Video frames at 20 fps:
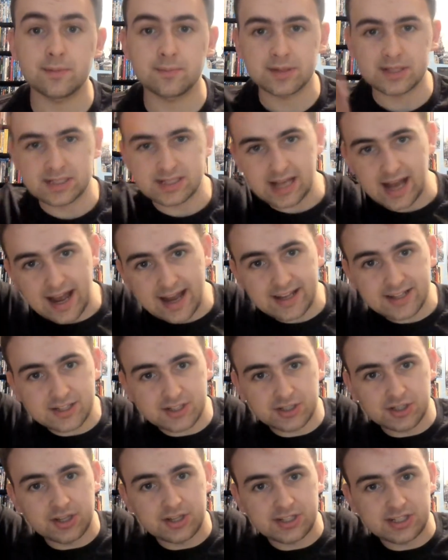
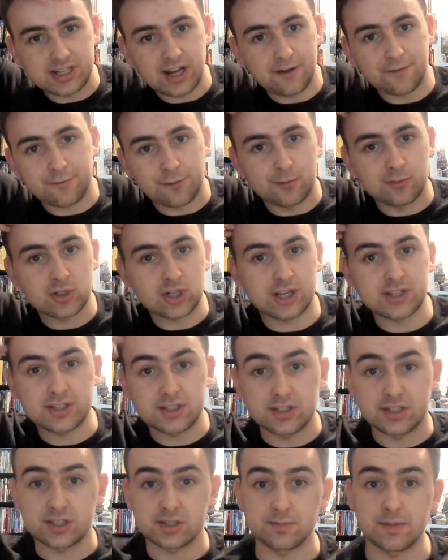besides the stuff from
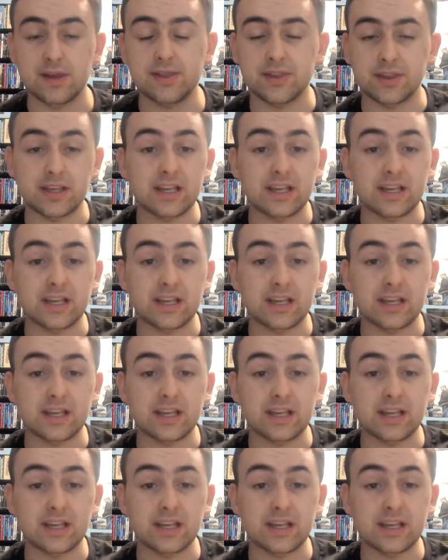Justice Smith,